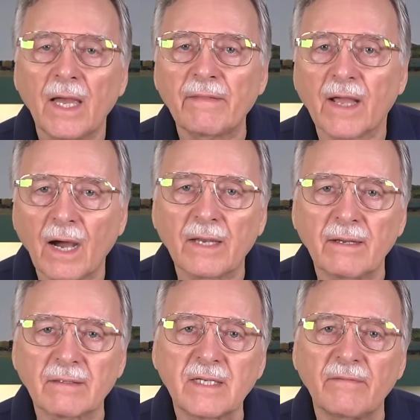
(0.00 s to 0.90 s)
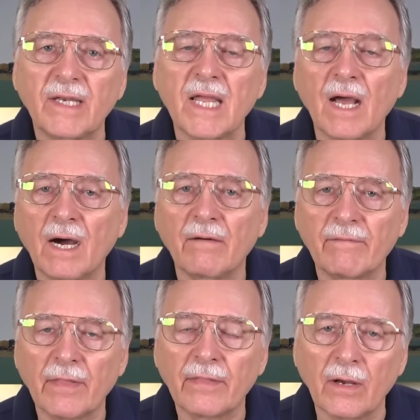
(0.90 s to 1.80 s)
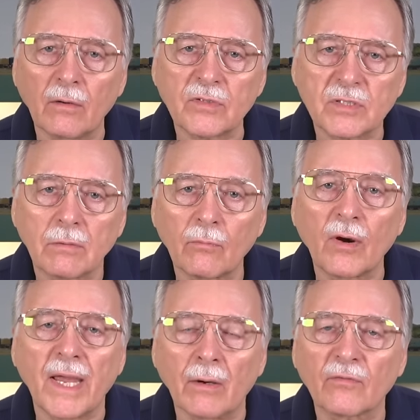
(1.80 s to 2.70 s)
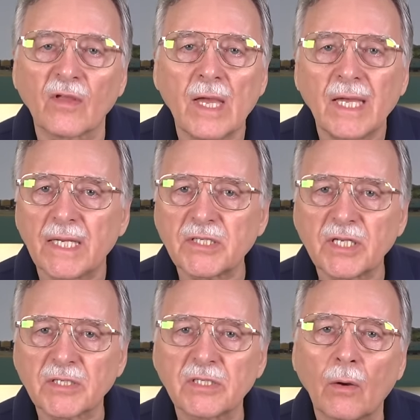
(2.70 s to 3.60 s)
And the conductivity of those rails is just